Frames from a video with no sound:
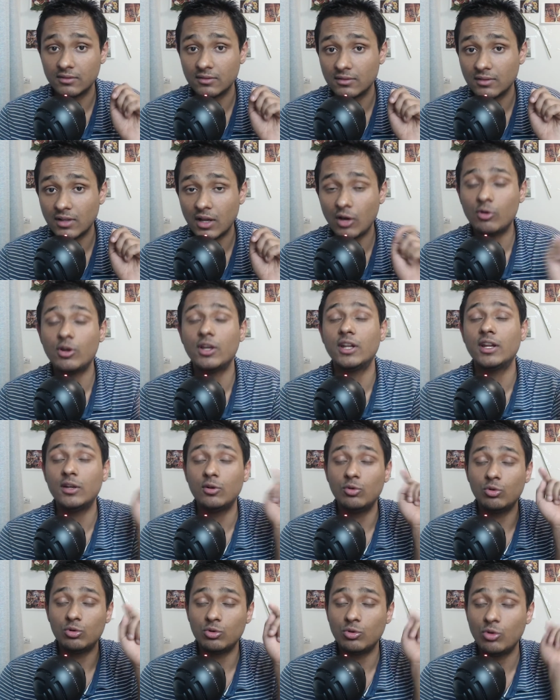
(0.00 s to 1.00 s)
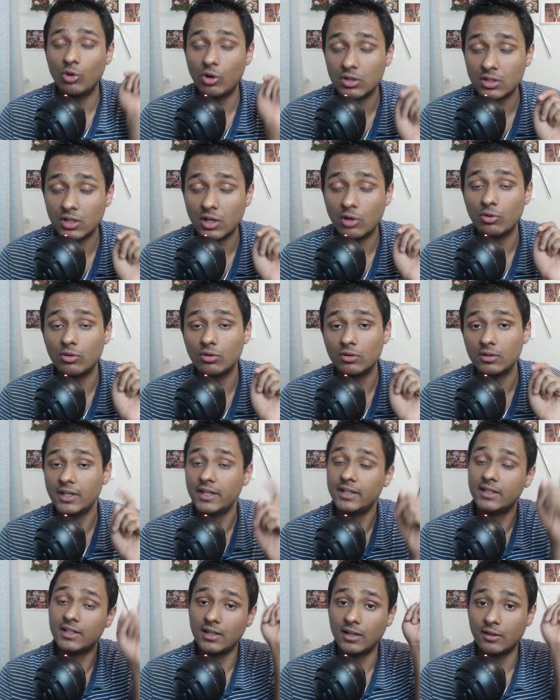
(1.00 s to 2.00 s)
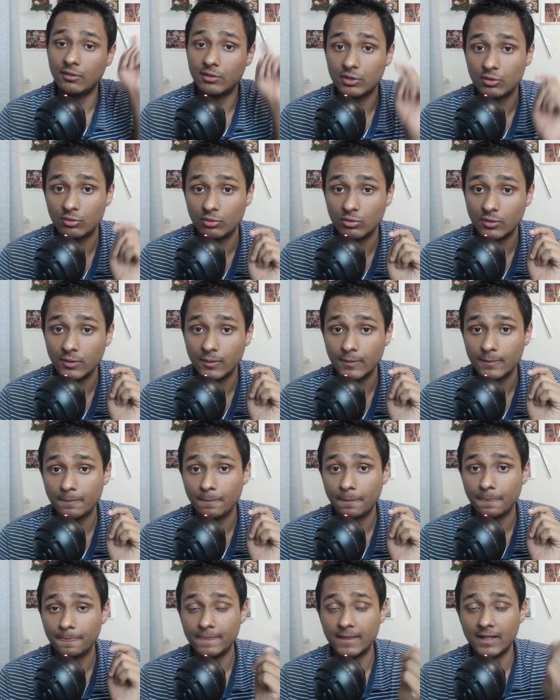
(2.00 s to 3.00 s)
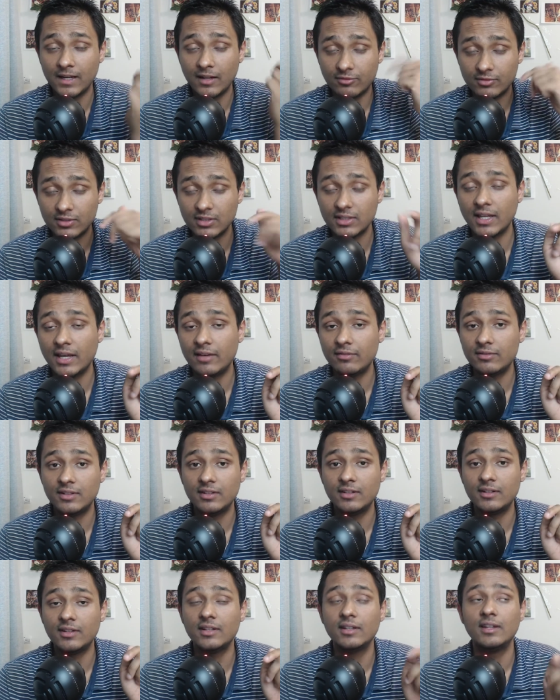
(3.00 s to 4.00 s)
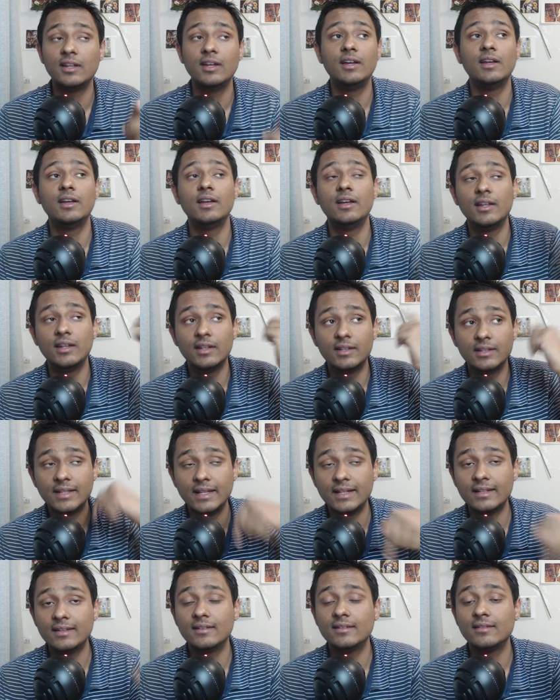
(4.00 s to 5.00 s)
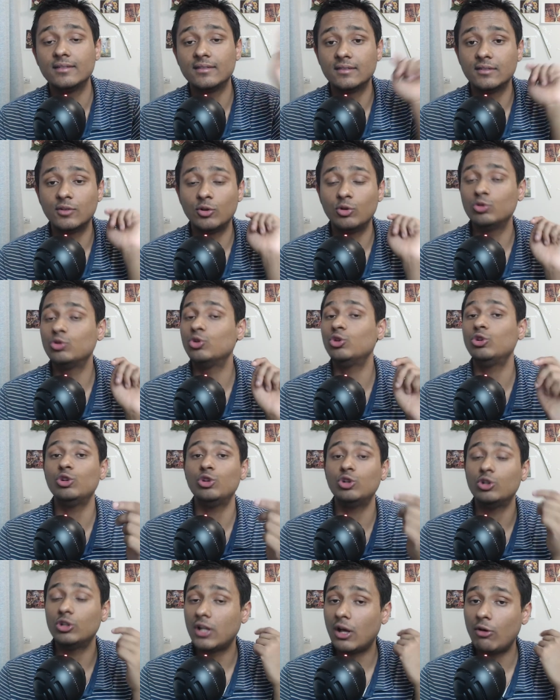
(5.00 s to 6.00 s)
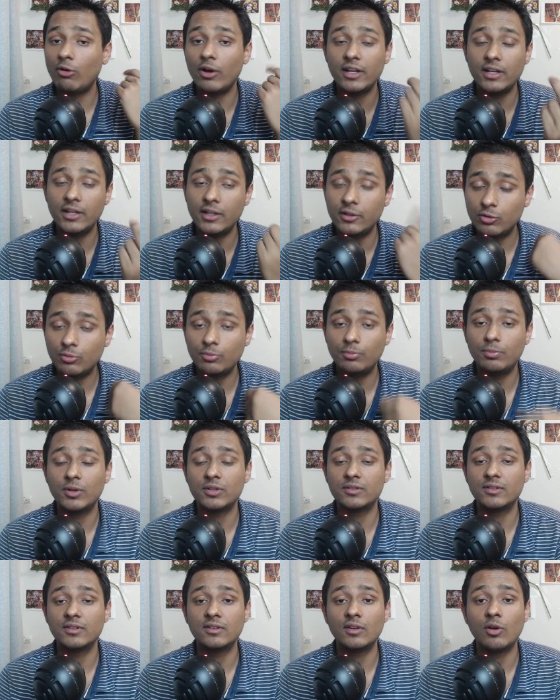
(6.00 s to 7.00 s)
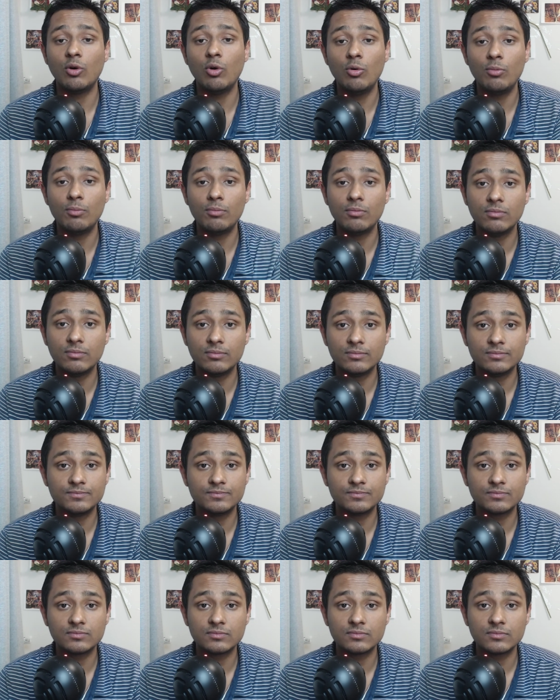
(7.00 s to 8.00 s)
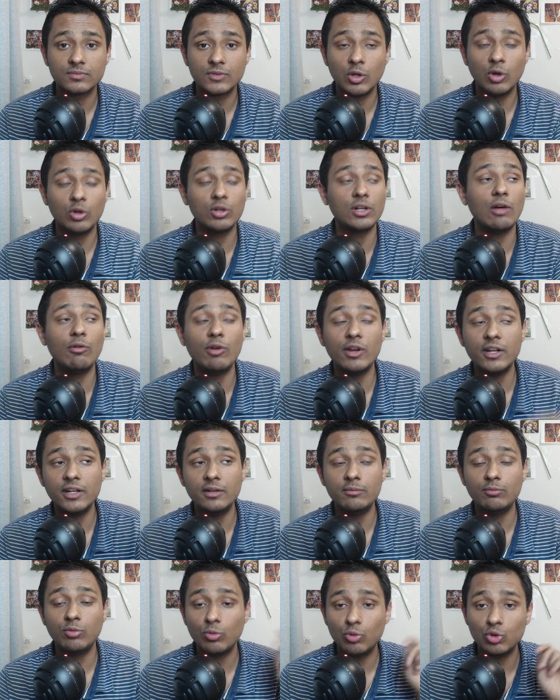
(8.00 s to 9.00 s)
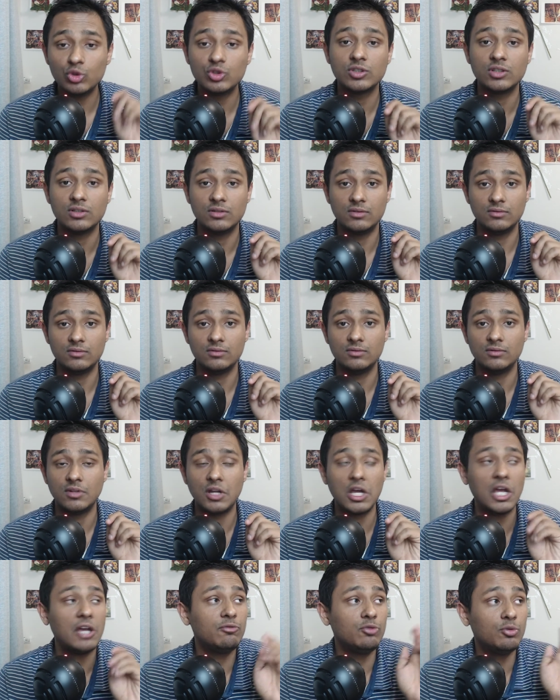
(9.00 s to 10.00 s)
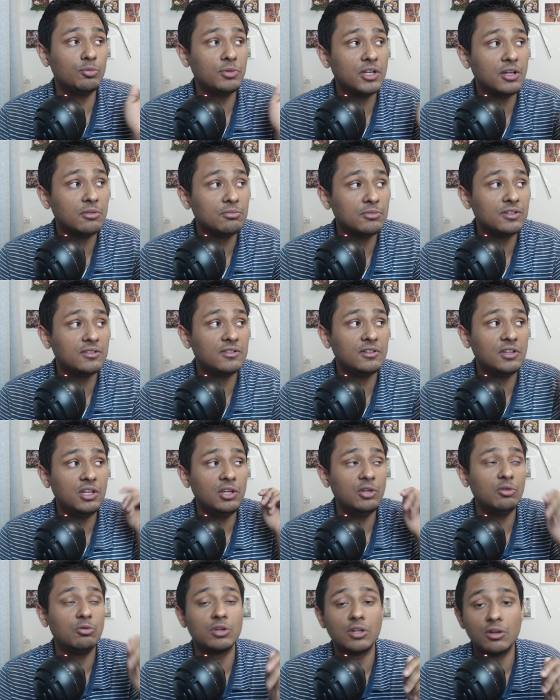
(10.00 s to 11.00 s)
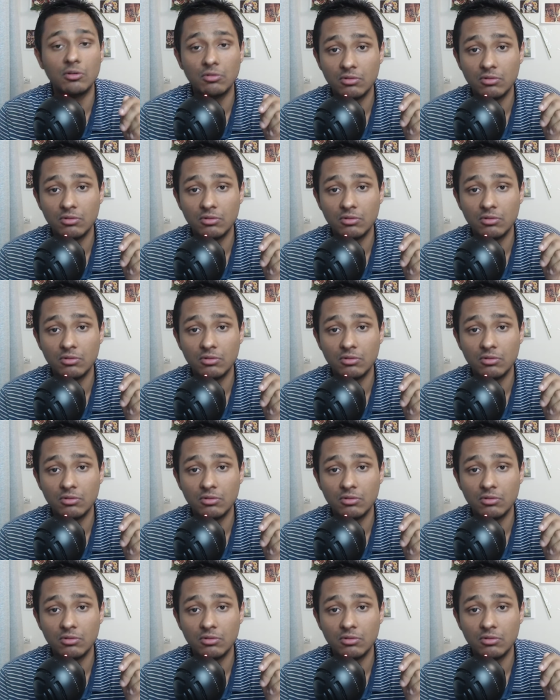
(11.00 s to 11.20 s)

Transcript: How can I go to God now? Later I will go. Then after they have children, then oh no, no, no. Now I need to purchase a home, or now I need promotion. I have to become the CEO now.